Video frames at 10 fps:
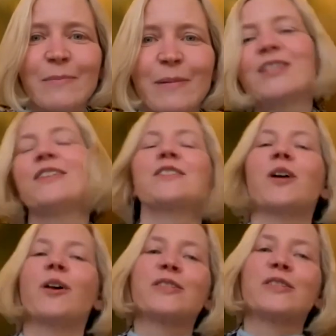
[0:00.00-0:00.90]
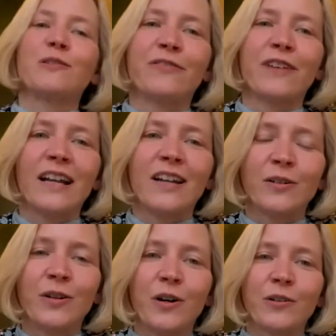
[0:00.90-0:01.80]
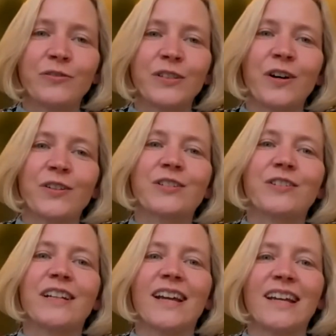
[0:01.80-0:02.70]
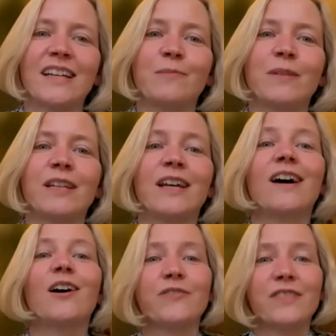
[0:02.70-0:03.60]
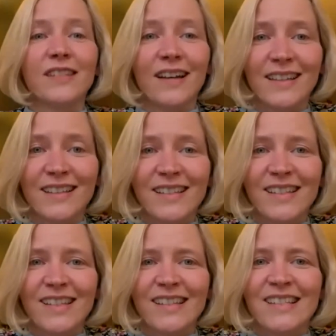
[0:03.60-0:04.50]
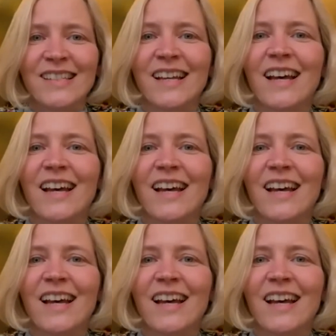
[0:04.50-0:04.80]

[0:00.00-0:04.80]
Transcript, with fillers: but she is also a fellow of the Austrian Academy of Sciences.